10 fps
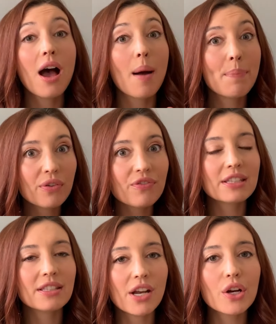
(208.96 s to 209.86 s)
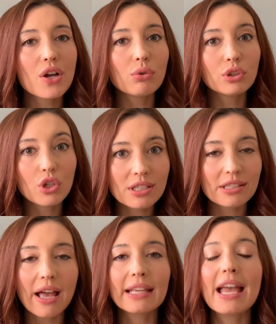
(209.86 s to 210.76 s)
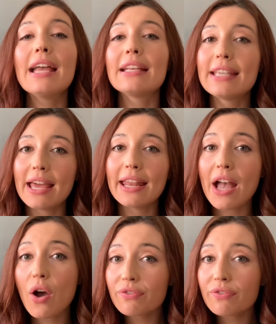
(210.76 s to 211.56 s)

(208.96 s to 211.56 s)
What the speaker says: A perfect scenario looks like getting out